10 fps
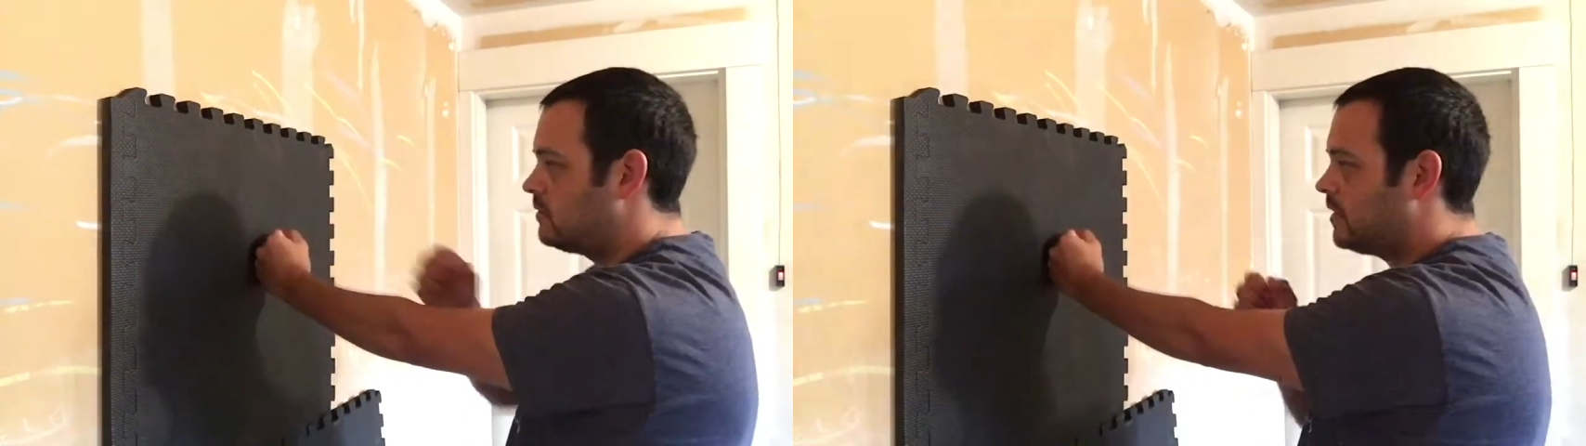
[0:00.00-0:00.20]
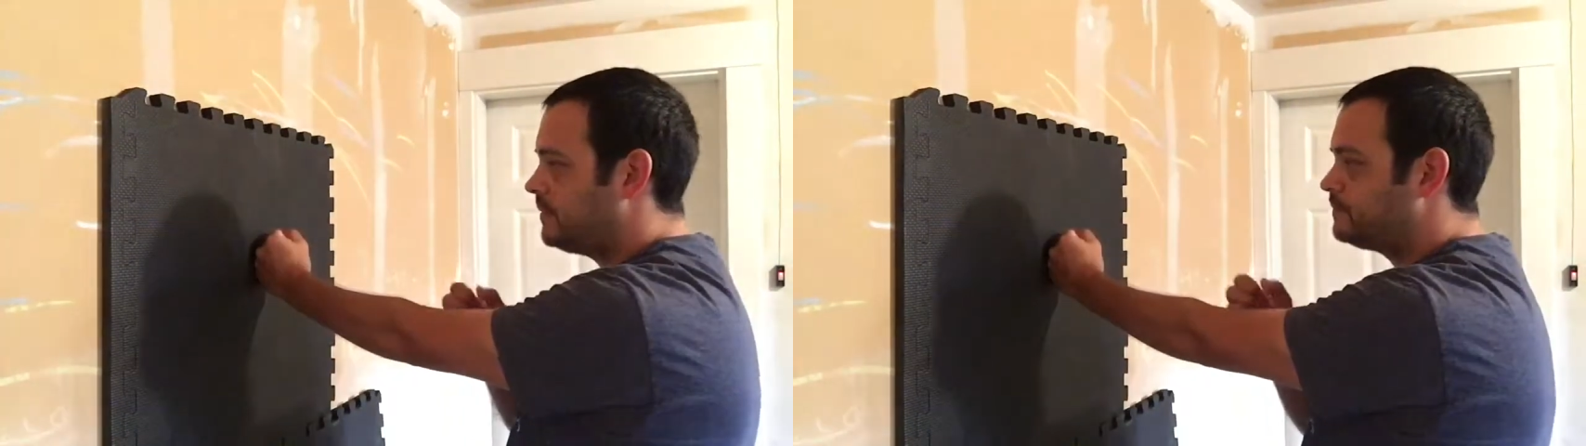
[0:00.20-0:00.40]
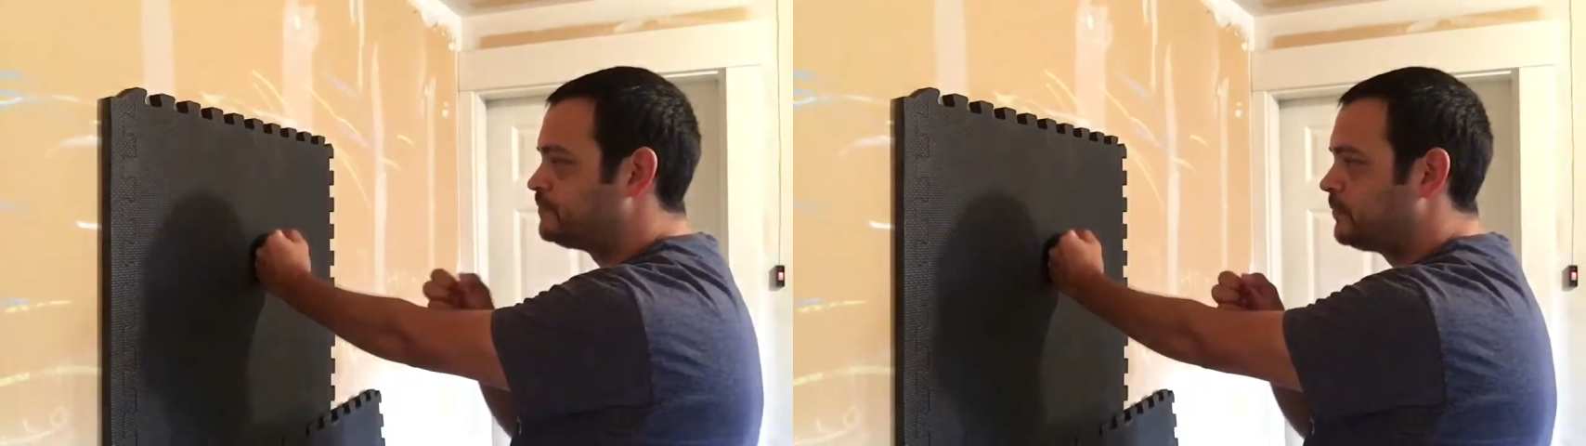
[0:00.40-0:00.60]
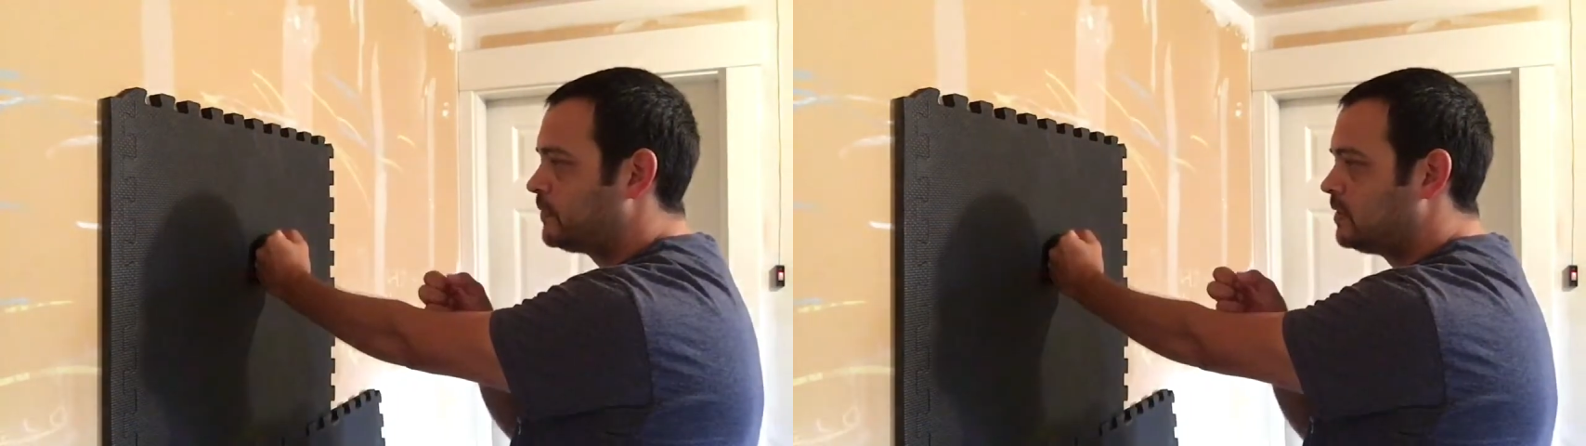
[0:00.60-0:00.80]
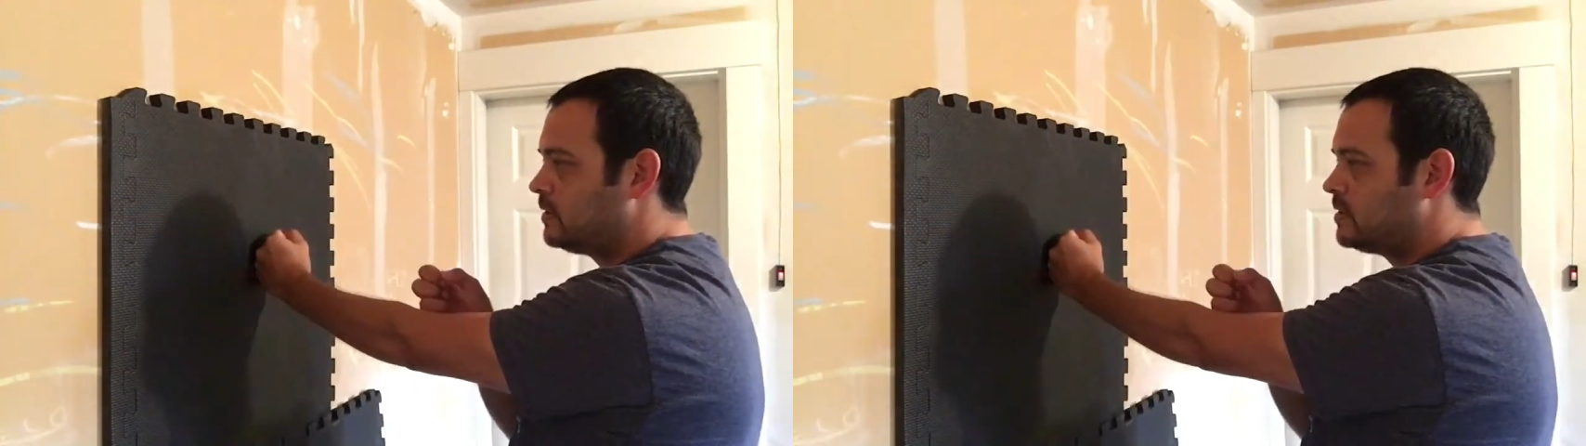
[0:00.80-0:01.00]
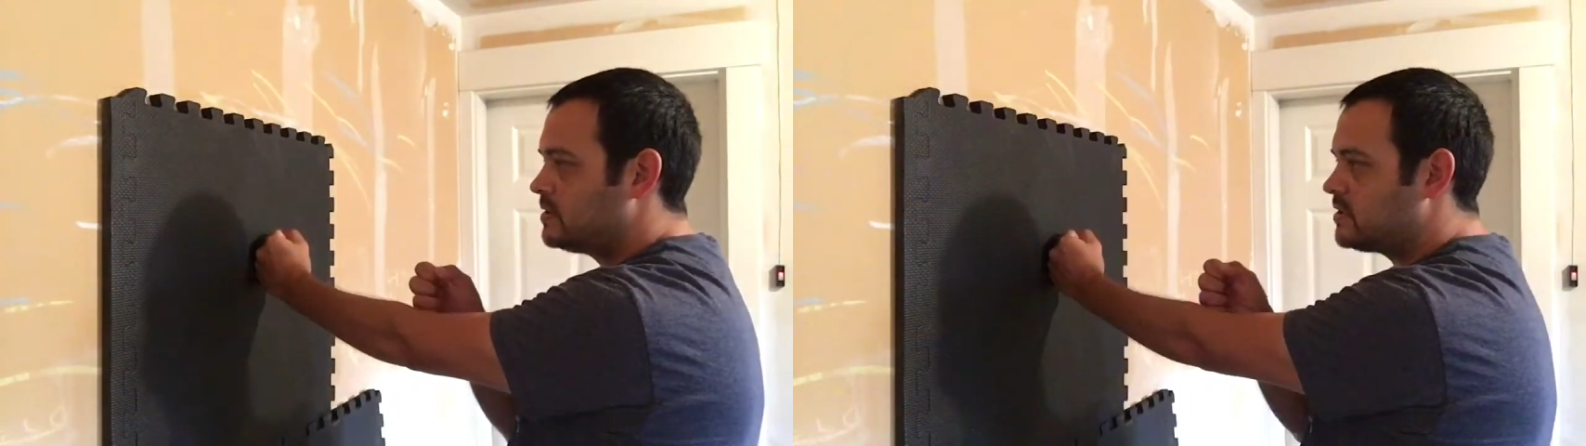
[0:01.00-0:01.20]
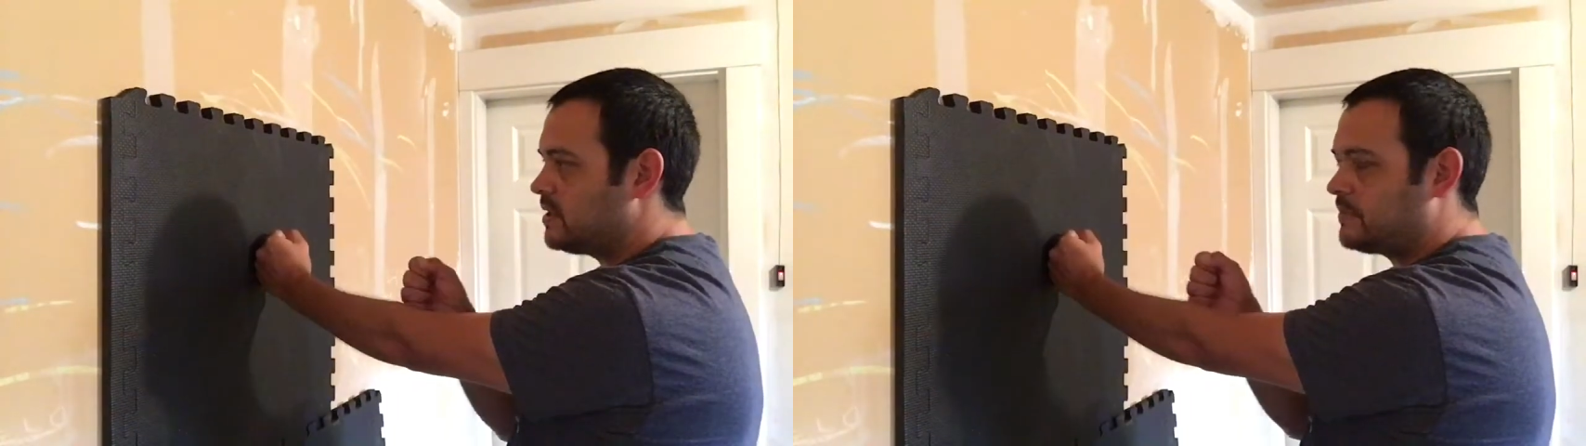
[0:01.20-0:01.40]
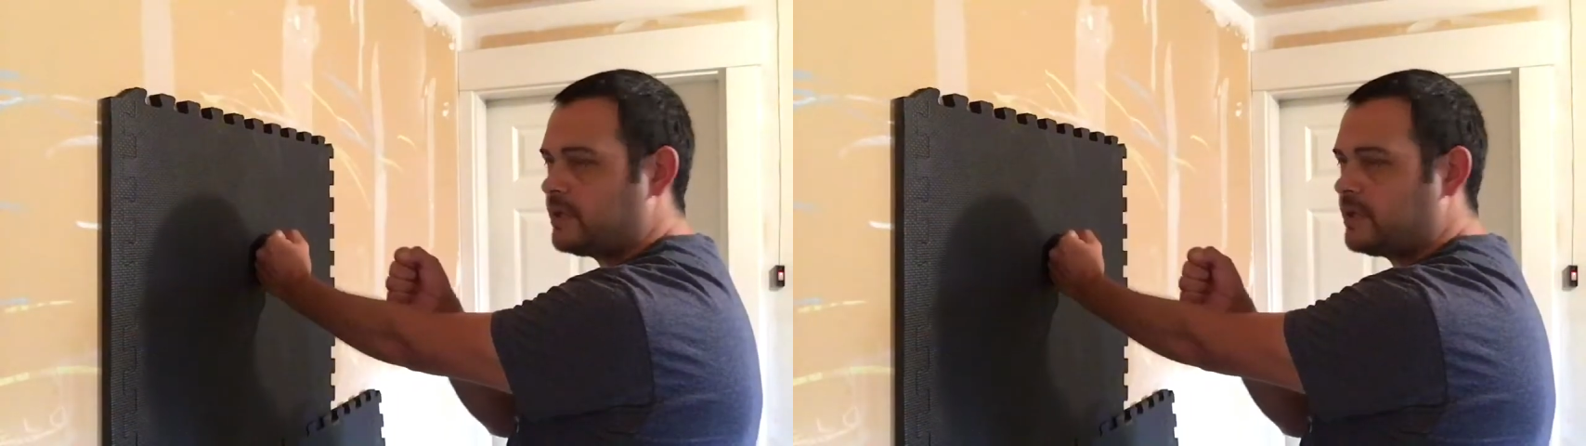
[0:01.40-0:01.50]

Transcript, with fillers: right? Same